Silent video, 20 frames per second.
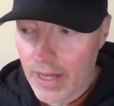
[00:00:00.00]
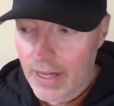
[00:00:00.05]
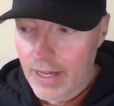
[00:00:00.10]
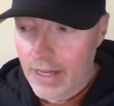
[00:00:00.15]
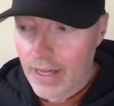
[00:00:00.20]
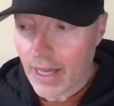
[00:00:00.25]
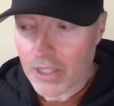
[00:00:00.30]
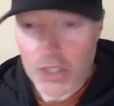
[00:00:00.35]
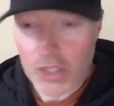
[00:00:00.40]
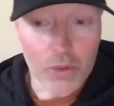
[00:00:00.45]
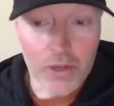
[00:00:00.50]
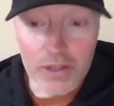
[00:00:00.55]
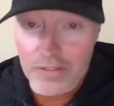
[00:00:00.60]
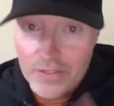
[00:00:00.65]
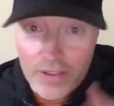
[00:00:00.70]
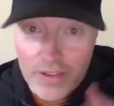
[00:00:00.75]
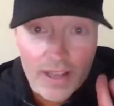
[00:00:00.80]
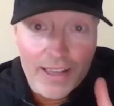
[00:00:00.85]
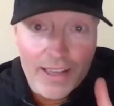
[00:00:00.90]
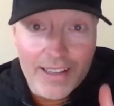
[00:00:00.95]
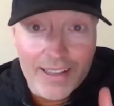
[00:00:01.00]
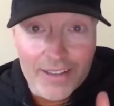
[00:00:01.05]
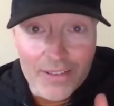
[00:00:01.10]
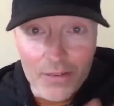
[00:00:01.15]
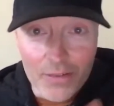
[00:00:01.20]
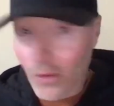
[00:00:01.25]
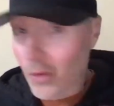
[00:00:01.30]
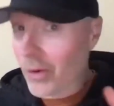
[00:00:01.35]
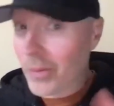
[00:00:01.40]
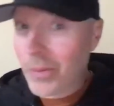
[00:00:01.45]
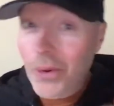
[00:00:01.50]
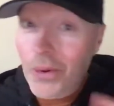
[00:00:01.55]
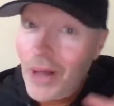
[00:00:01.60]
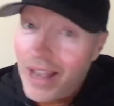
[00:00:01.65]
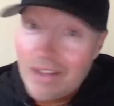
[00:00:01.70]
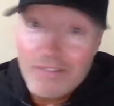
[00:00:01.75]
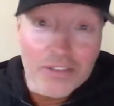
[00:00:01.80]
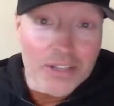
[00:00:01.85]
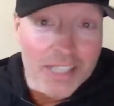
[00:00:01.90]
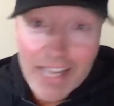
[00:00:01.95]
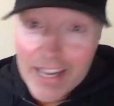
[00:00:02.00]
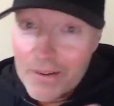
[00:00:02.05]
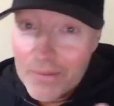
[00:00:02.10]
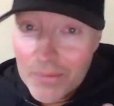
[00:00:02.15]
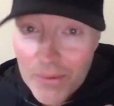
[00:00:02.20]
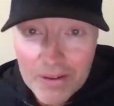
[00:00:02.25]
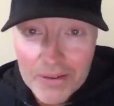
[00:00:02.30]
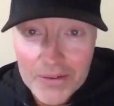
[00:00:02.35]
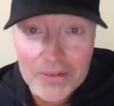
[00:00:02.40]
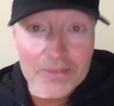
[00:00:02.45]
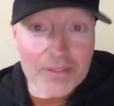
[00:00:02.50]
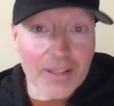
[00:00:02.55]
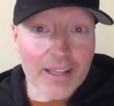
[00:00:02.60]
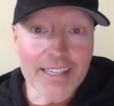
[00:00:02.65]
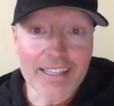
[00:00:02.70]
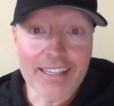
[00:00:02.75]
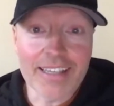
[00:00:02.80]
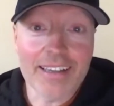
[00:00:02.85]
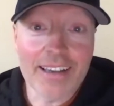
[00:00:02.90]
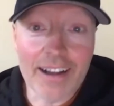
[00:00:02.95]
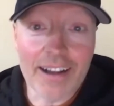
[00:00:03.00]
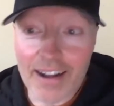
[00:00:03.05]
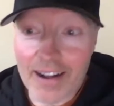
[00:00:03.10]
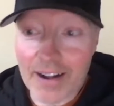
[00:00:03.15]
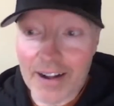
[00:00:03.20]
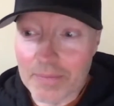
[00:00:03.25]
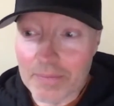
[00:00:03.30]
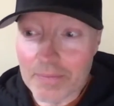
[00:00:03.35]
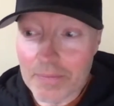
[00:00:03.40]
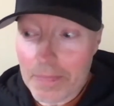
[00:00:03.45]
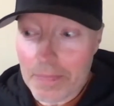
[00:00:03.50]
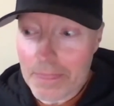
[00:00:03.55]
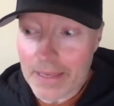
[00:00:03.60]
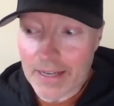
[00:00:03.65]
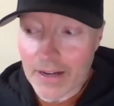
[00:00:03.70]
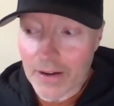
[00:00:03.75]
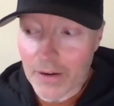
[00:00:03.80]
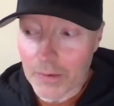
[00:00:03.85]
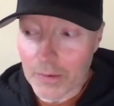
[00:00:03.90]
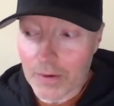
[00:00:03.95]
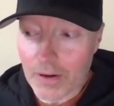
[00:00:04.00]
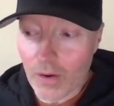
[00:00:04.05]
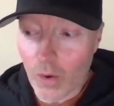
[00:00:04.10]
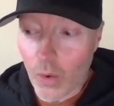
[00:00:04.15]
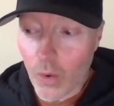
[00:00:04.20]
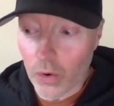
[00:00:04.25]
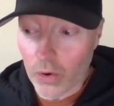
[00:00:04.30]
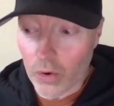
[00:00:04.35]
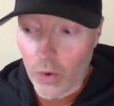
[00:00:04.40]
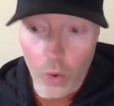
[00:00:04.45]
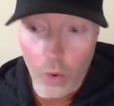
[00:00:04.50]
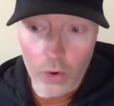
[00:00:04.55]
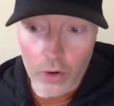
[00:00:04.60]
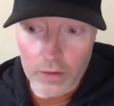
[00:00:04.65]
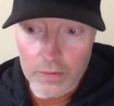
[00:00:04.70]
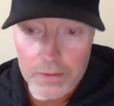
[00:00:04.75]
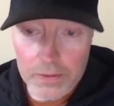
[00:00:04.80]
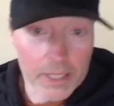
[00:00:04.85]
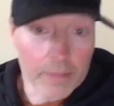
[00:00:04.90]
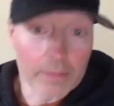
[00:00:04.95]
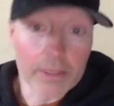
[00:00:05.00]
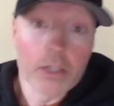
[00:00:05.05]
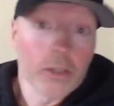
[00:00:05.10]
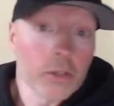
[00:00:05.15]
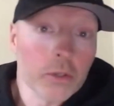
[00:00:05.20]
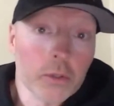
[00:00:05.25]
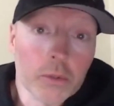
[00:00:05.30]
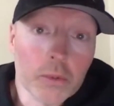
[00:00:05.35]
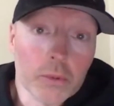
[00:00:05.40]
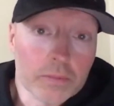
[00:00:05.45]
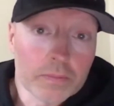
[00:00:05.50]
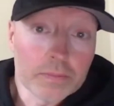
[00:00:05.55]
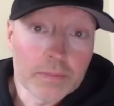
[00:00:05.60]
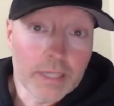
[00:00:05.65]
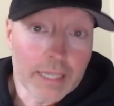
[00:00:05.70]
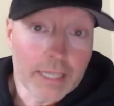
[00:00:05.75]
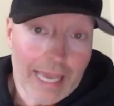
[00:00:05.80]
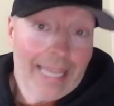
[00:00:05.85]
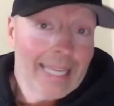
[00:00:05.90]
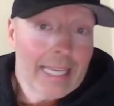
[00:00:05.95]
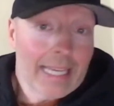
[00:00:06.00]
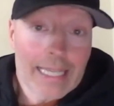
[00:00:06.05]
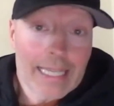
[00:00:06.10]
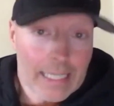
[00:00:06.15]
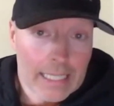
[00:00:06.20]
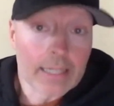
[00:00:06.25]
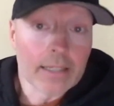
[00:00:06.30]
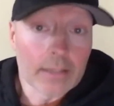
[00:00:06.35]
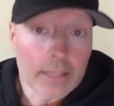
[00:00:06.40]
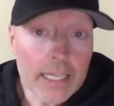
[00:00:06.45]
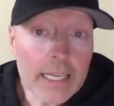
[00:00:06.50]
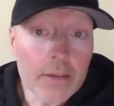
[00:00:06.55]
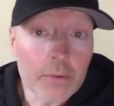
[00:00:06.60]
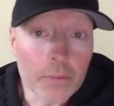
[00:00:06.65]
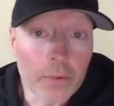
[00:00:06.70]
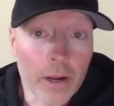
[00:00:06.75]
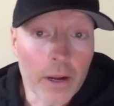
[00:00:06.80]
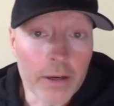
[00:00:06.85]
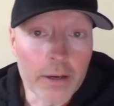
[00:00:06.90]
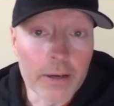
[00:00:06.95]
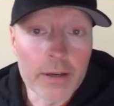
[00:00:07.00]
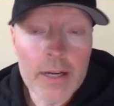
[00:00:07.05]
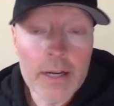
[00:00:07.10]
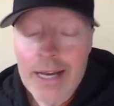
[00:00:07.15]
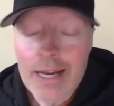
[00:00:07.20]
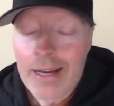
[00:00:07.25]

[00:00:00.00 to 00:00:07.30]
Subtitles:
a sort of normal everyday runner, like, or somebody who is an elite runner.